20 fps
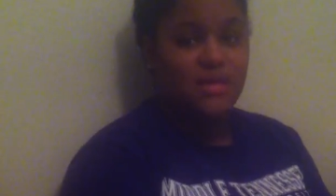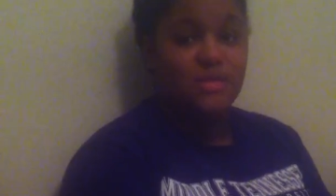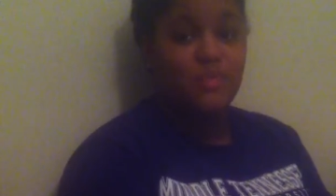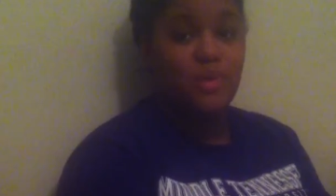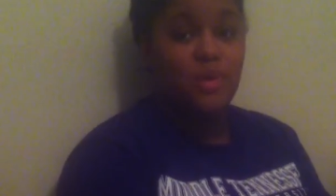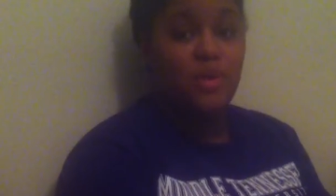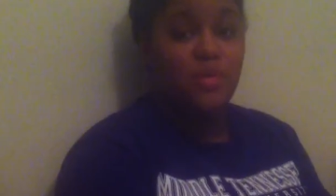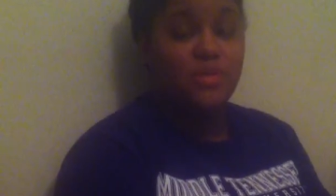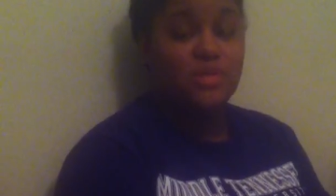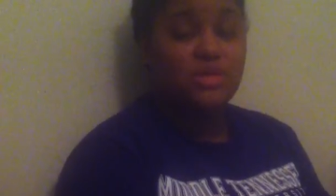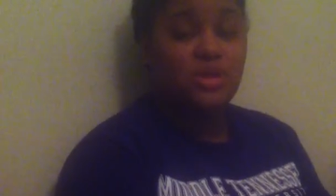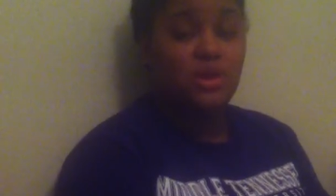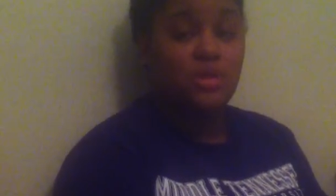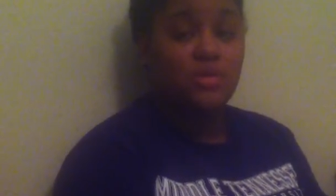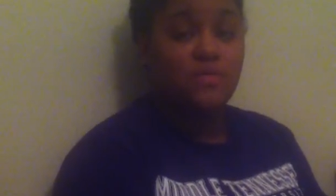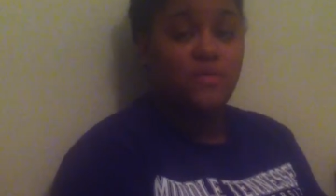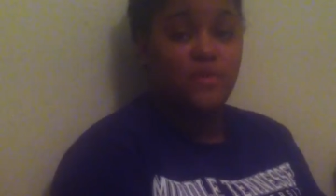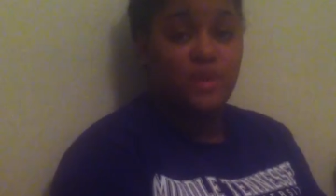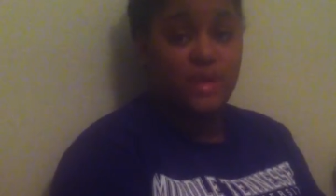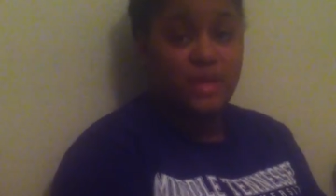This poem is
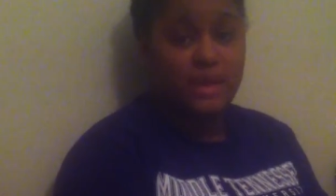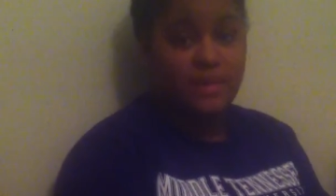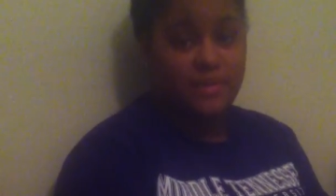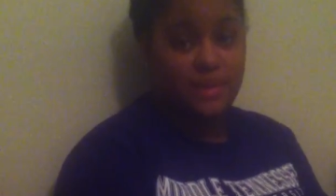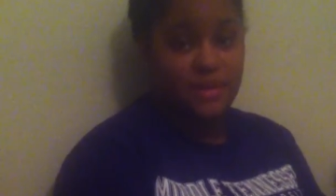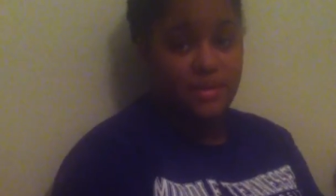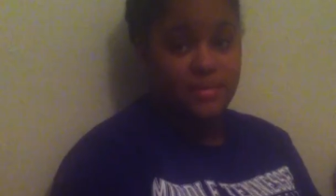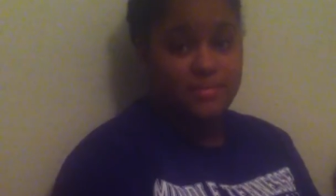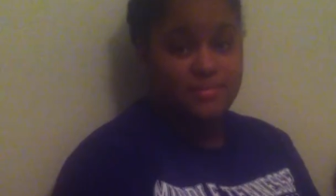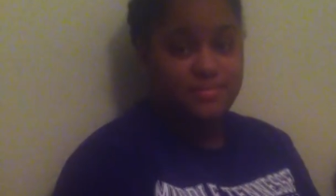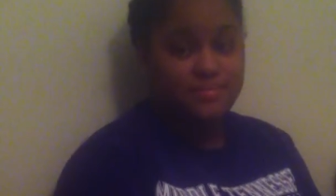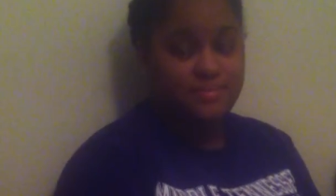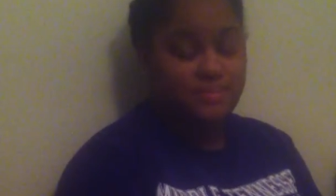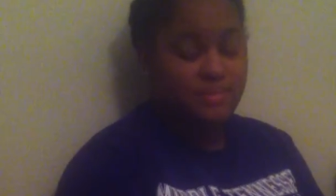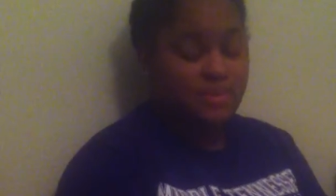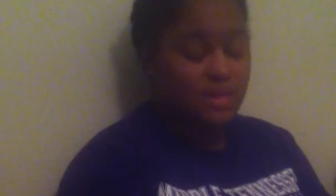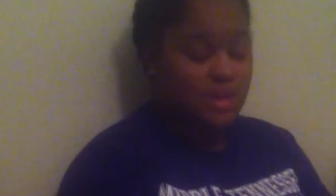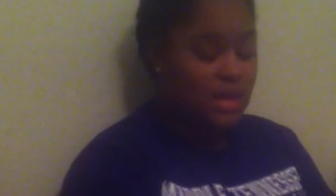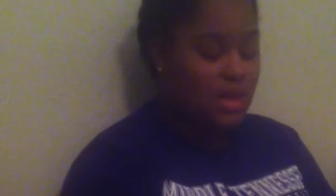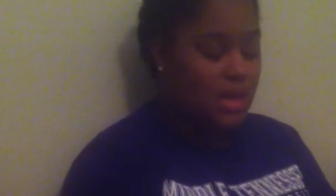called Forget Me.
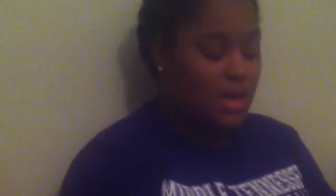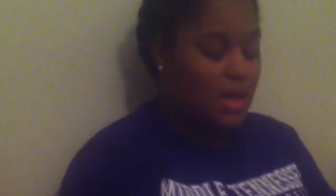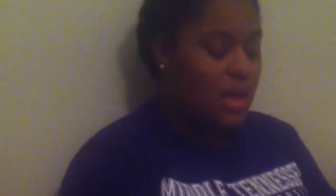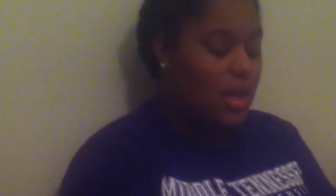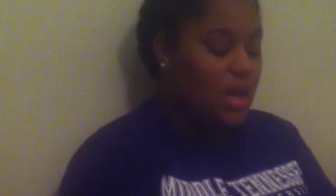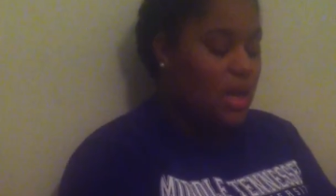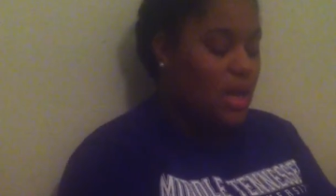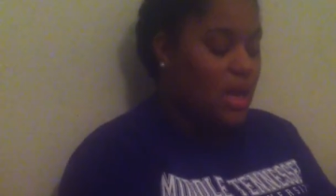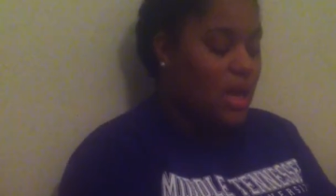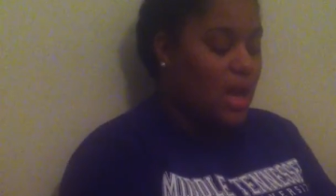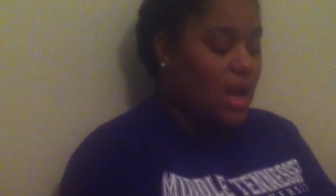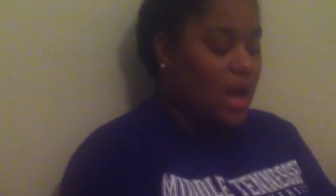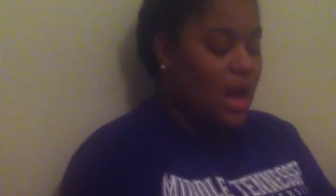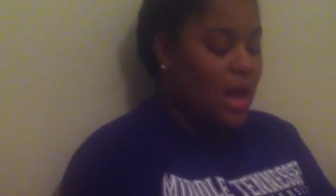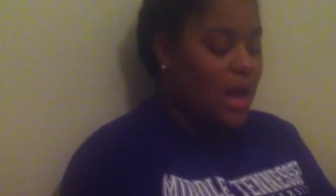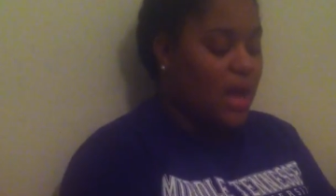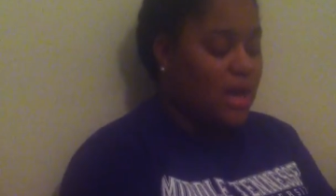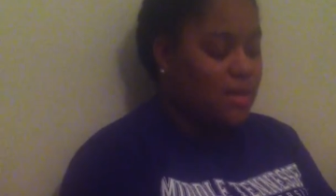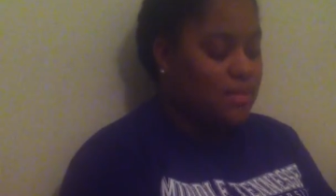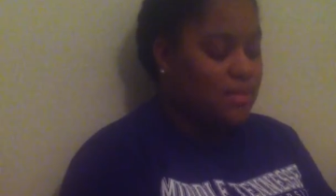
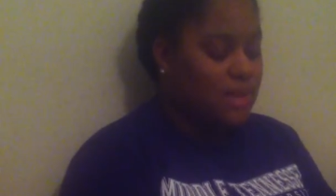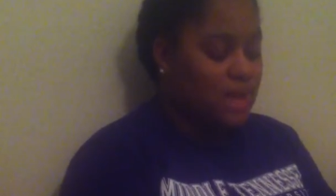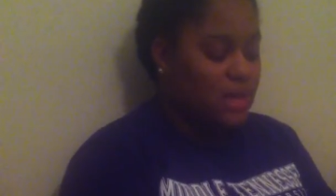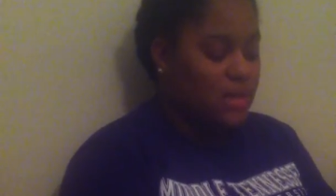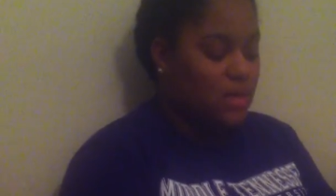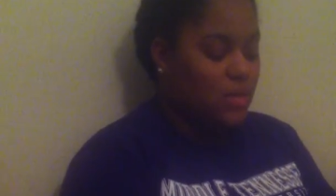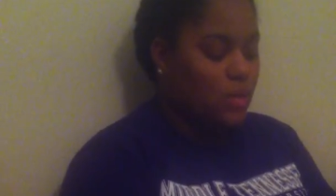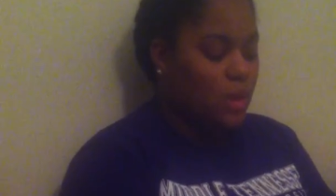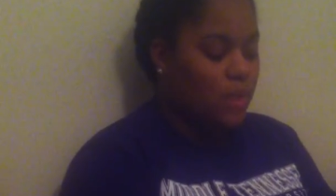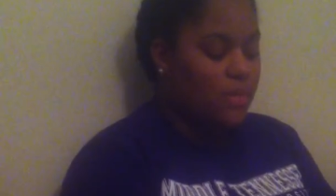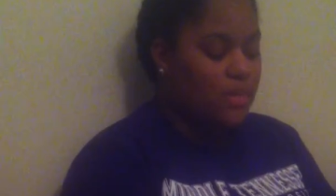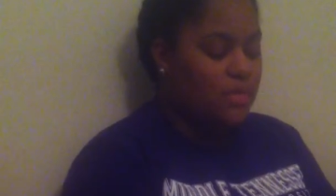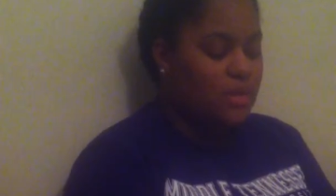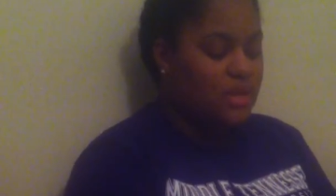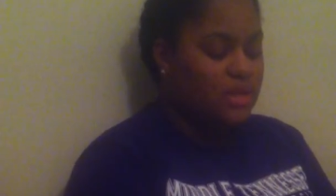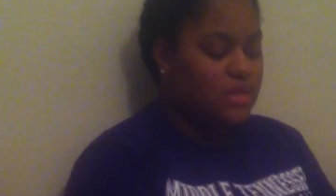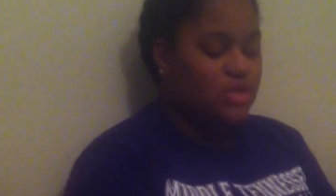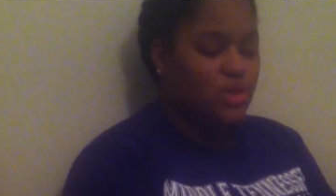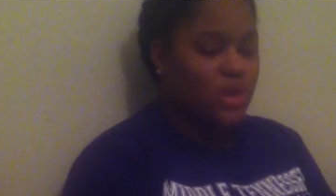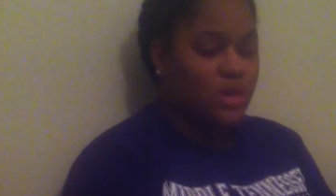I am not the woman
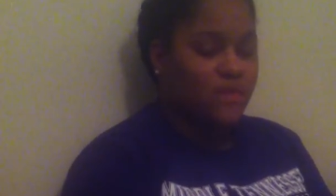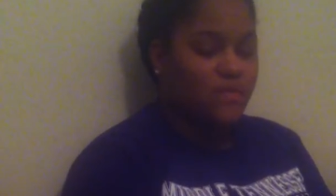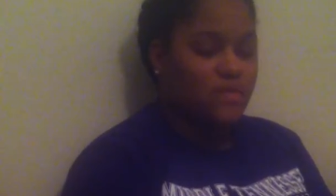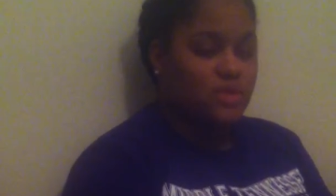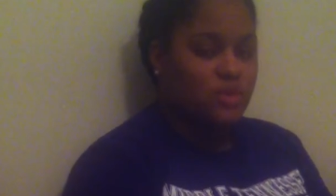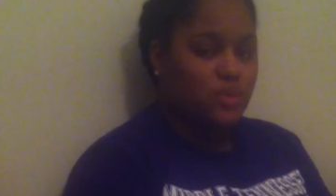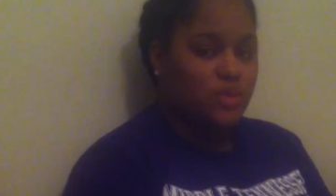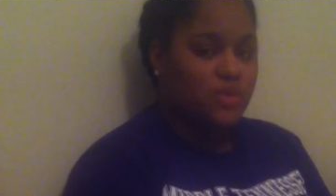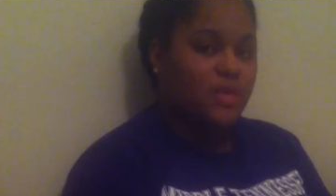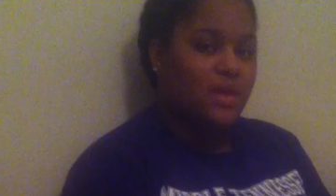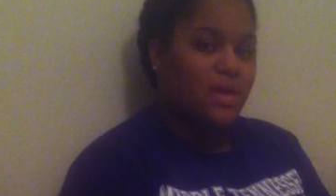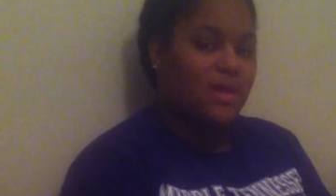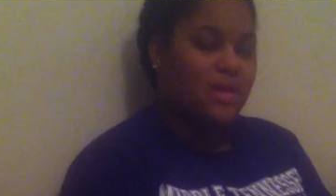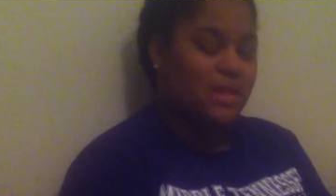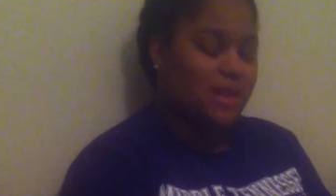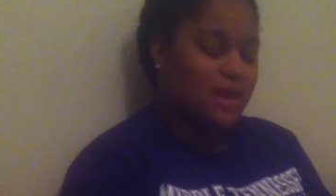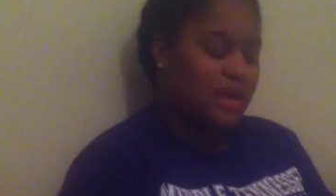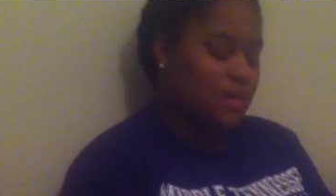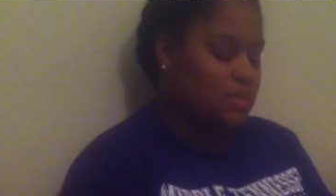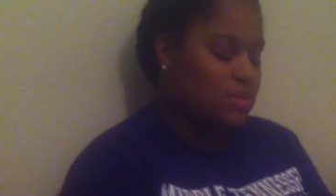that travels with a
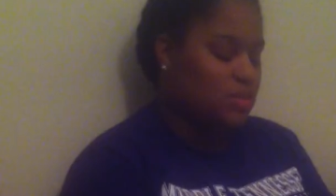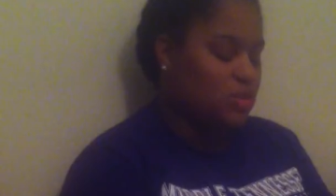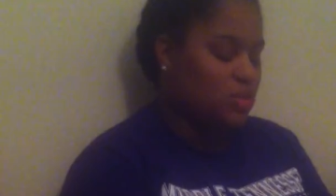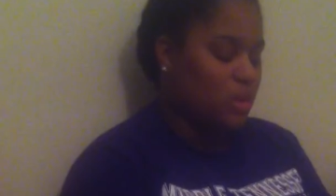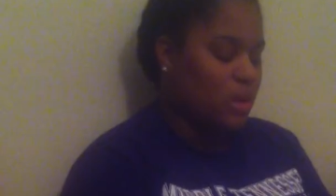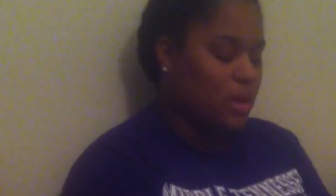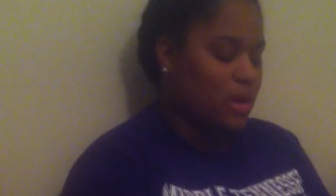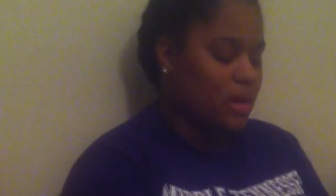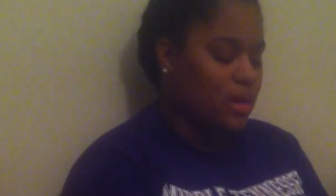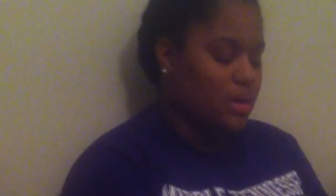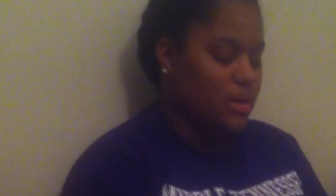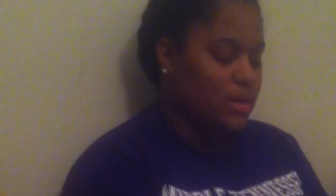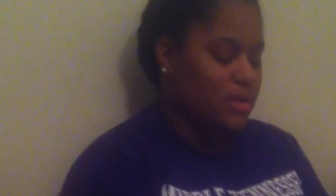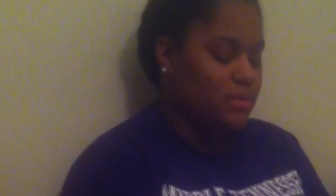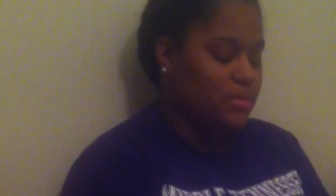glam squad.